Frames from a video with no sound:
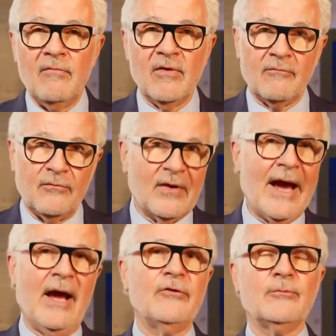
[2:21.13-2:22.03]
the
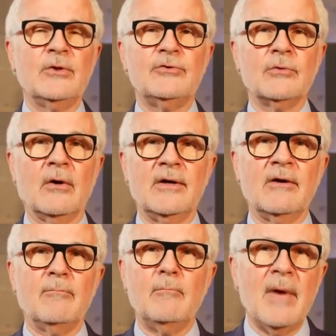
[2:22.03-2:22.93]
vast
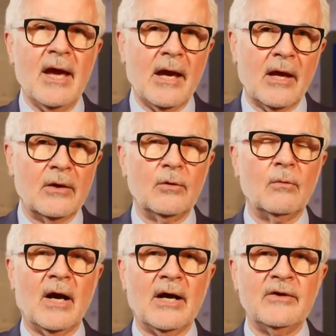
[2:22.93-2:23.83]
majority of men
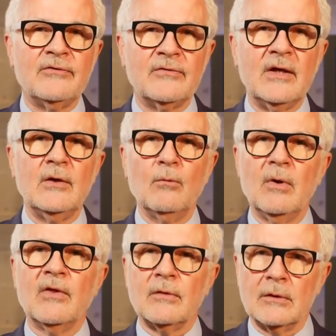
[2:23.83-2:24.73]
who I see
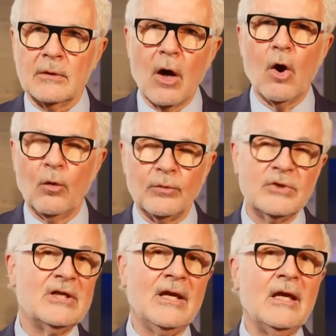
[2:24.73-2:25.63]
with low
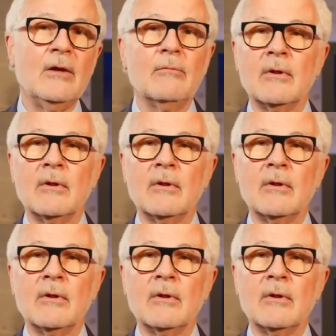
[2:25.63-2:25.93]
T,